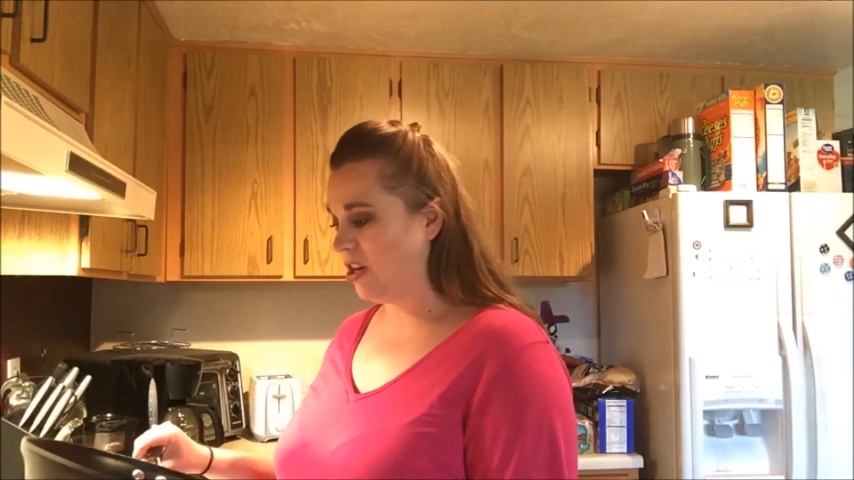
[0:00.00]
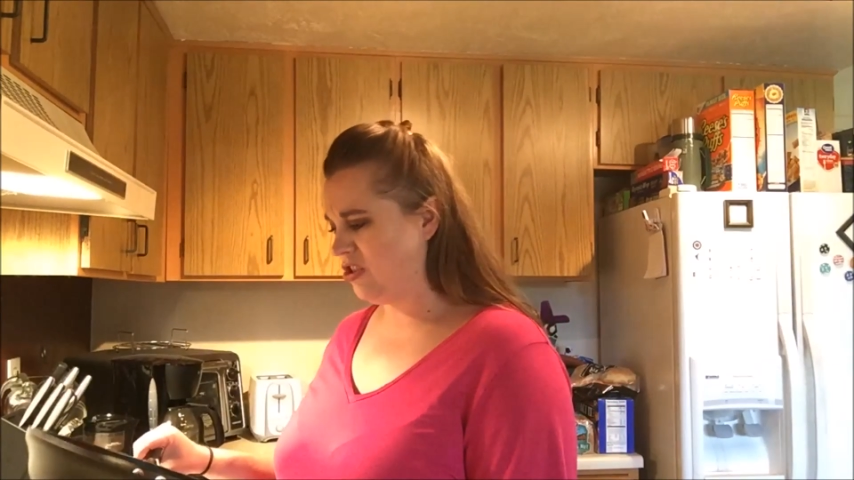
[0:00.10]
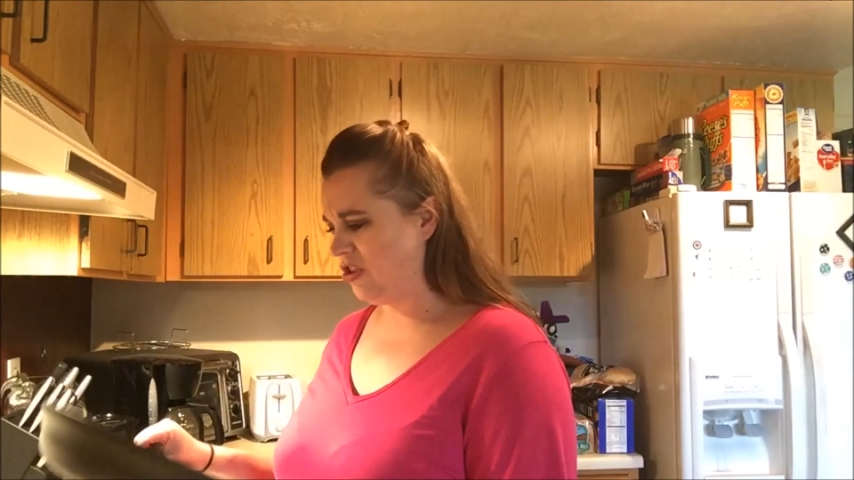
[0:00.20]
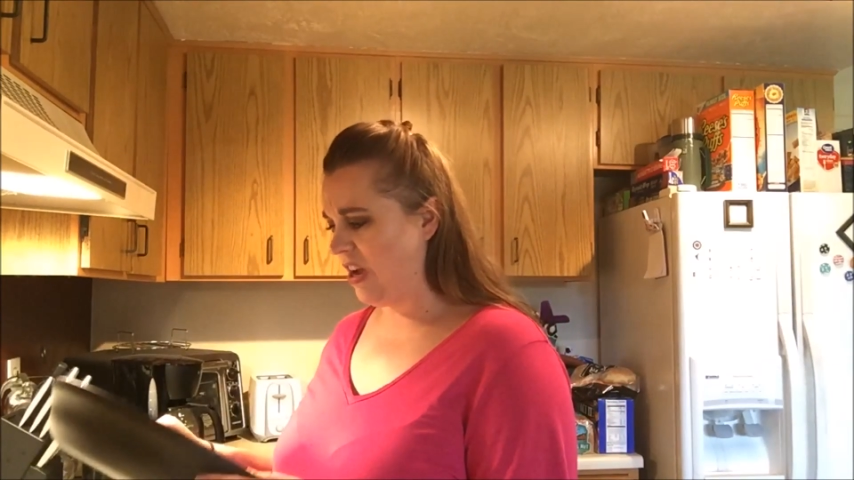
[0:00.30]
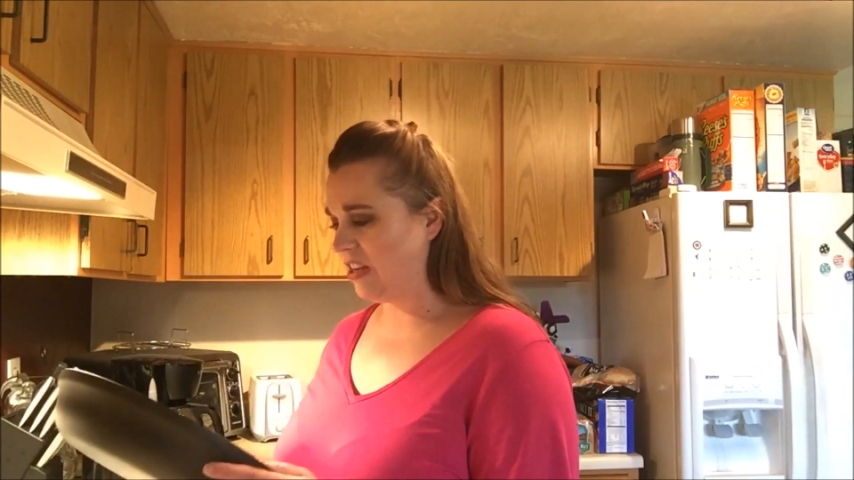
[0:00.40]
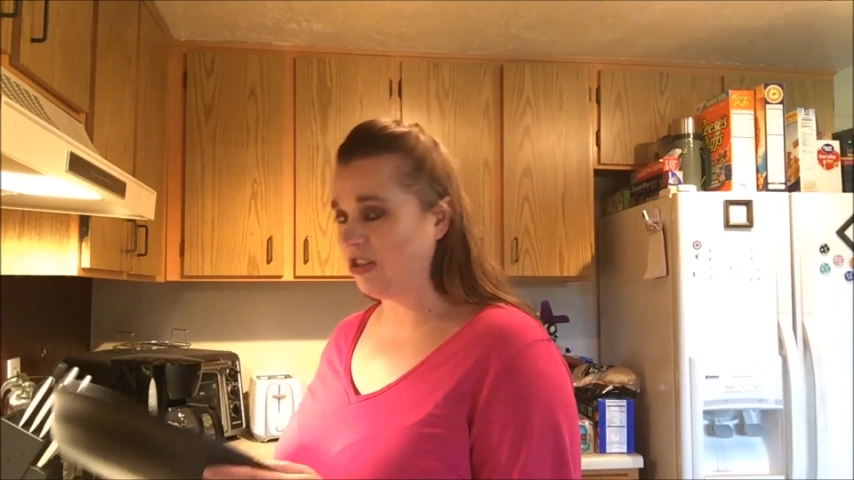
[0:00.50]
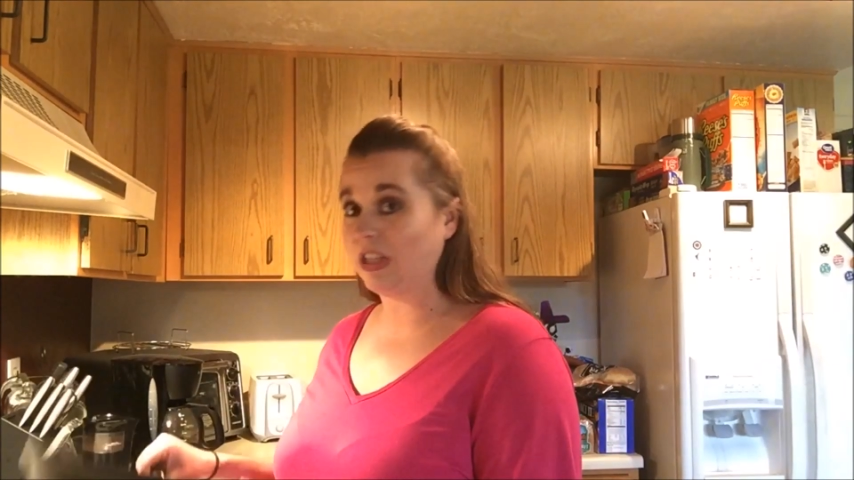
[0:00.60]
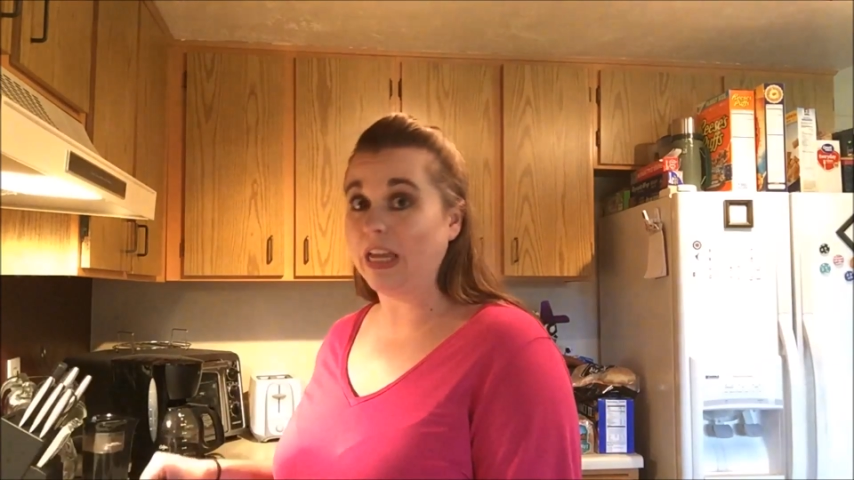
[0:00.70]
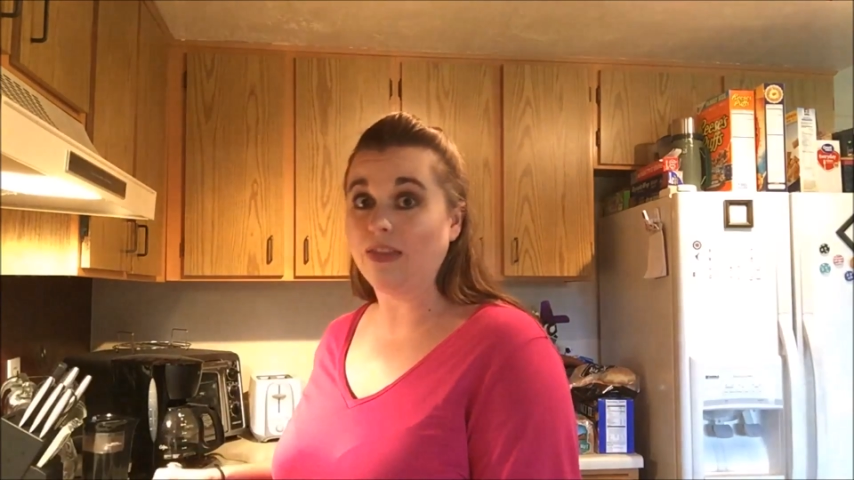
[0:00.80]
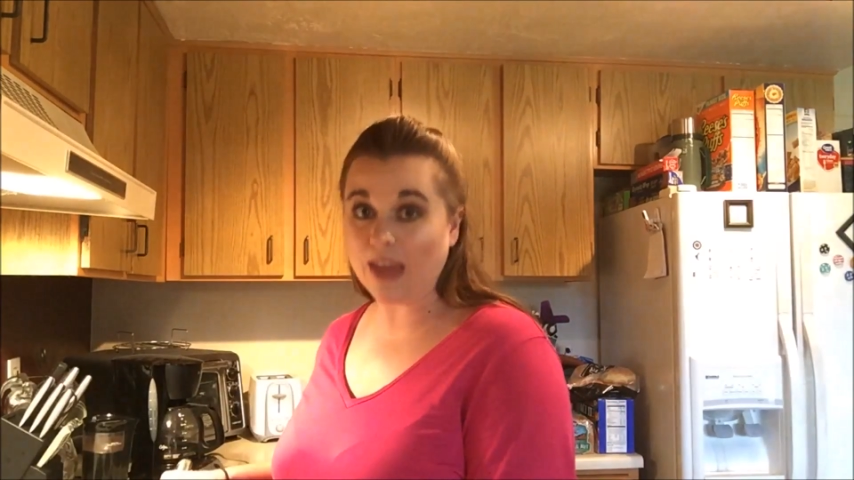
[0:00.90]
larger
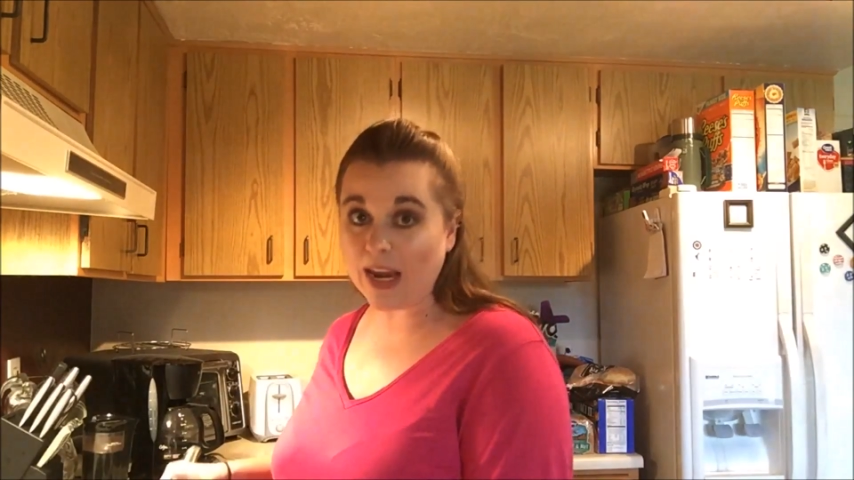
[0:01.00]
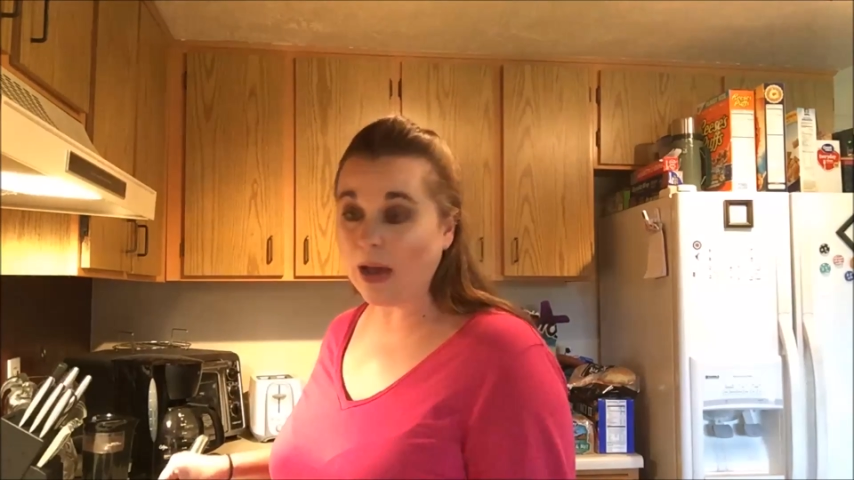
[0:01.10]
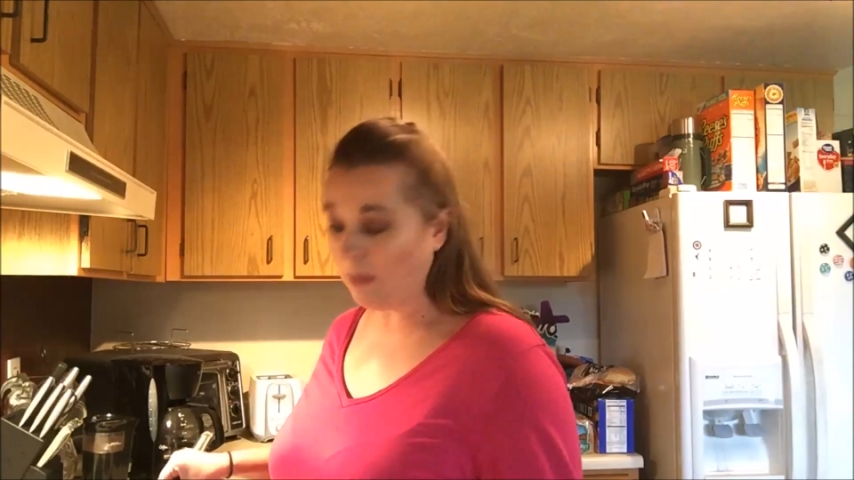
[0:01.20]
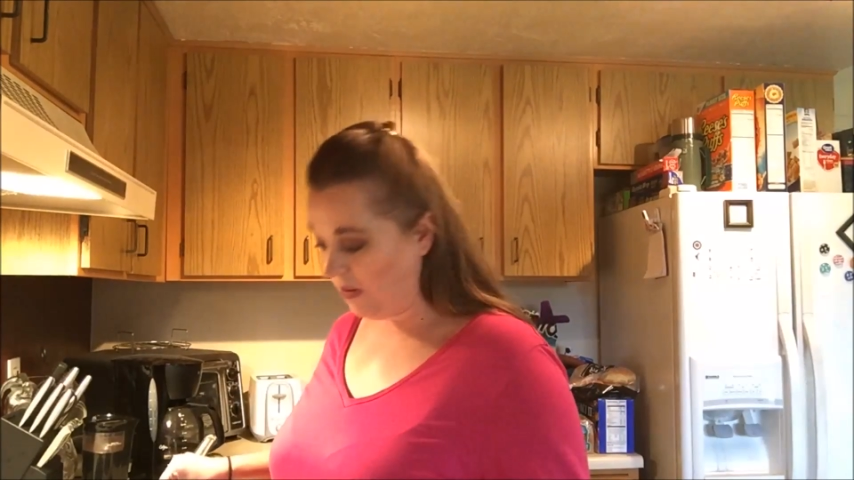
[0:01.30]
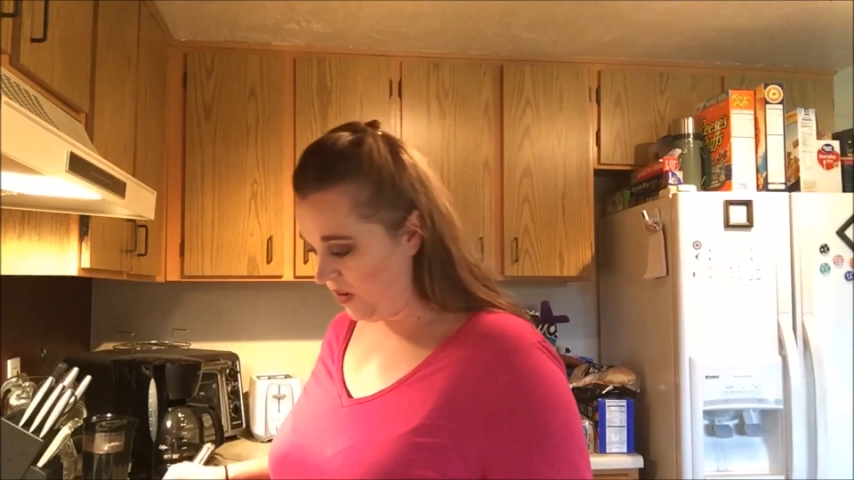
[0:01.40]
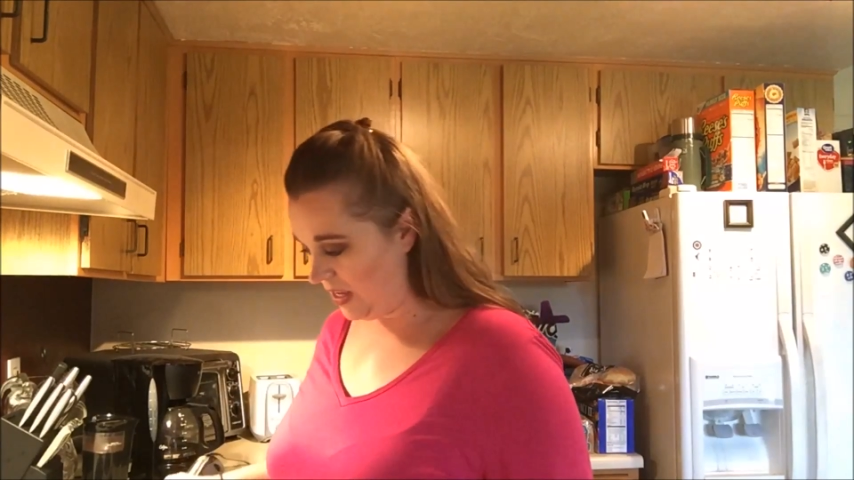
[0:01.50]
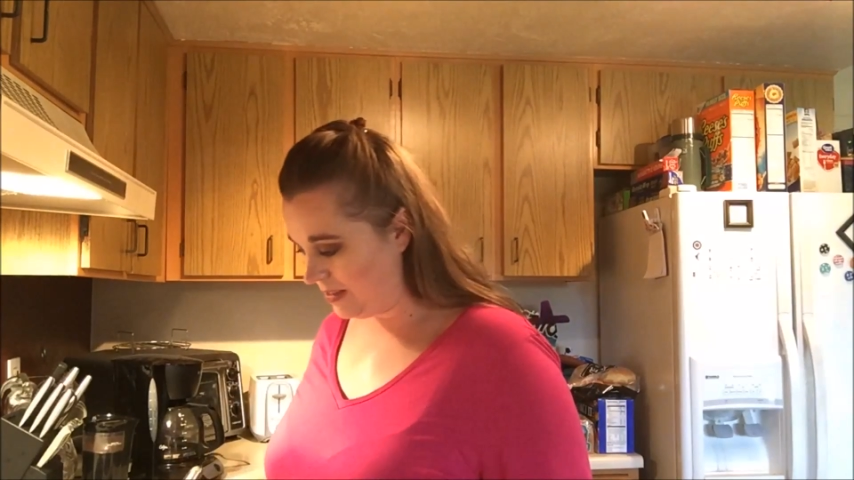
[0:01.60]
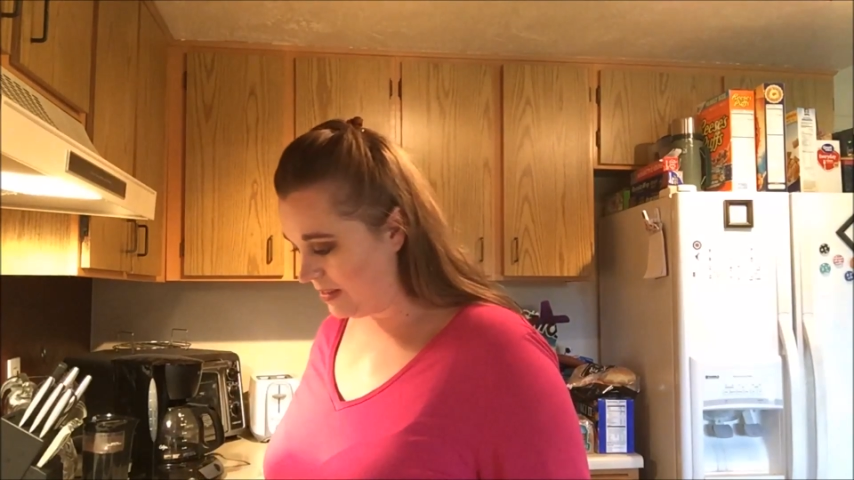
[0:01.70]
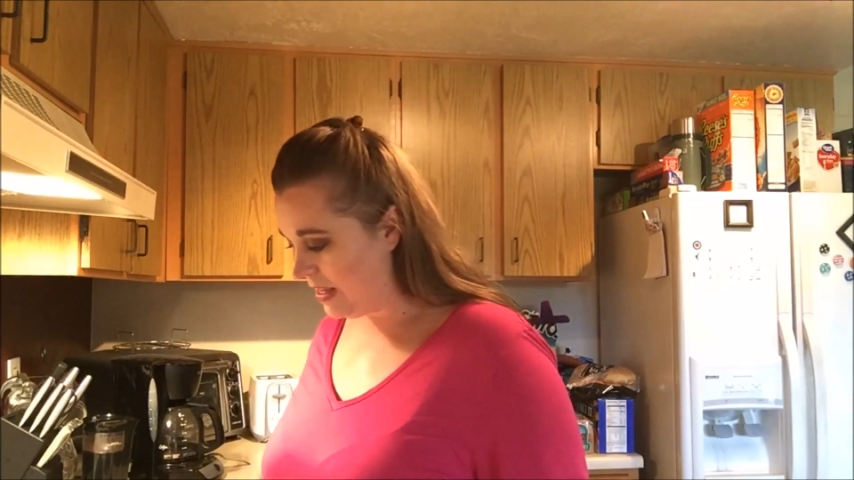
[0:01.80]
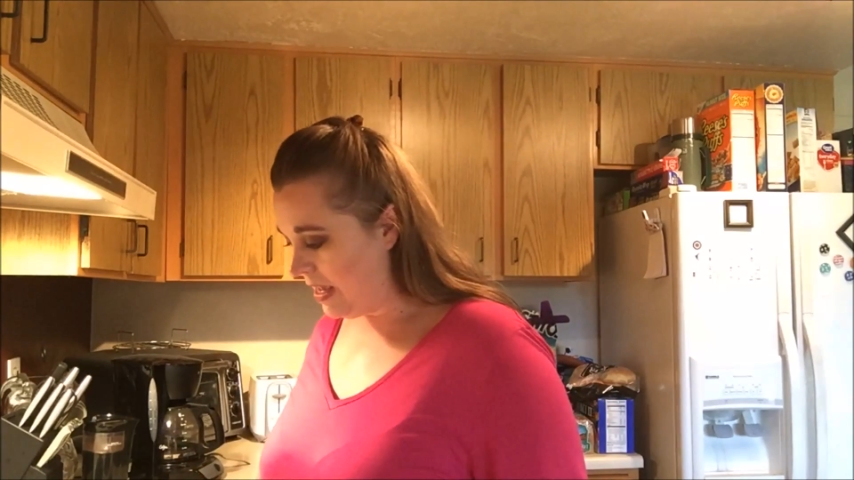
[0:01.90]
actually than my
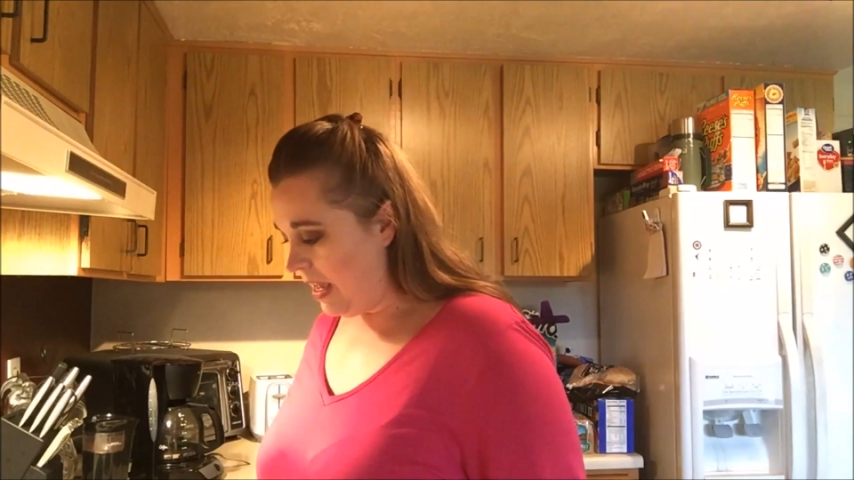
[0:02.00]
face.